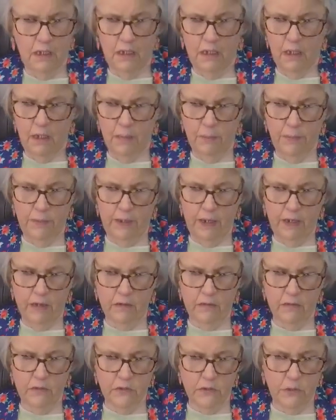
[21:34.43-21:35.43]

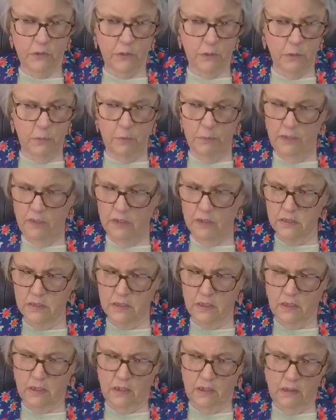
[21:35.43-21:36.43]
about 2 months
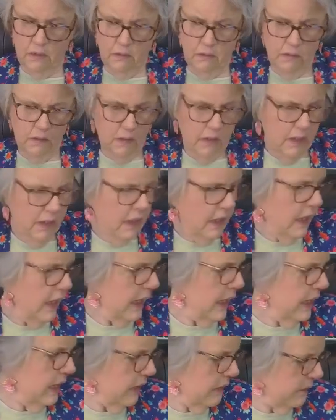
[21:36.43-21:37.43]
ago,
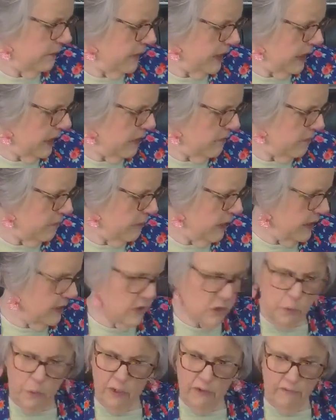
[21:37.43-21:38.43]
and I think I've made
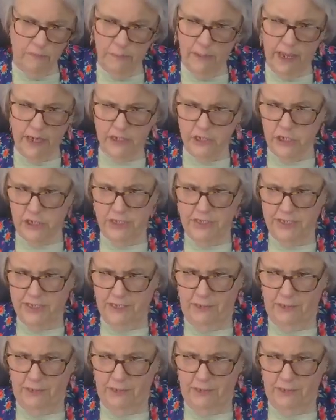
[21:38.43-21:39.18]
12 batches